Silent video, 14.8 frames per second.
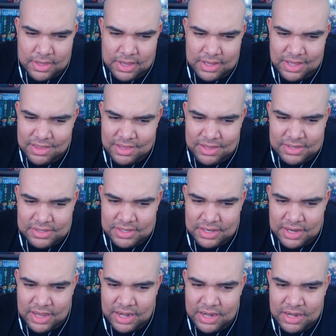And then this
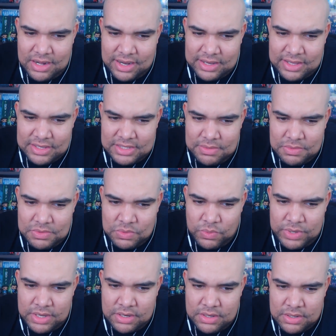scene, this scene was
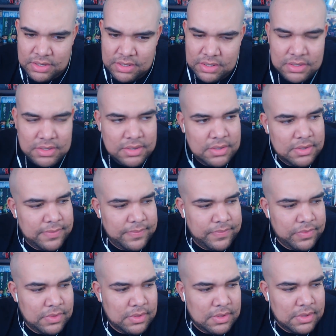weird.
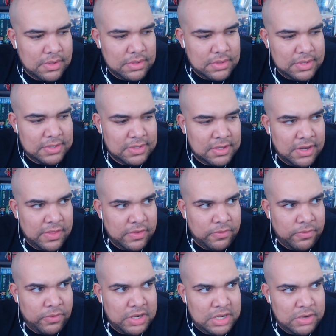This is another
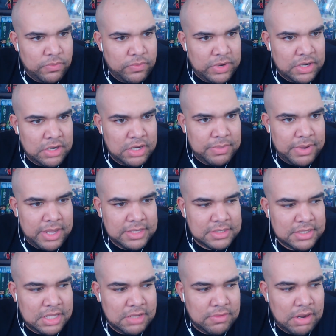really weirdly paced
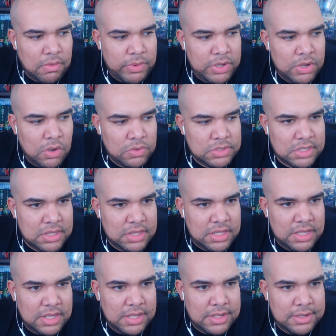scene, right? When we go to
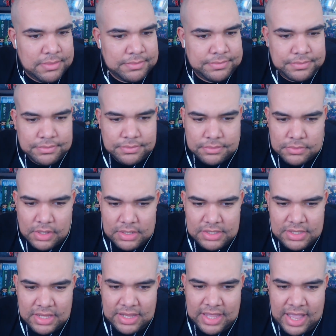the
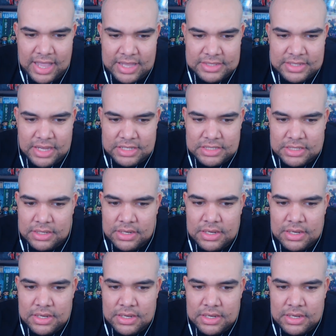gas station,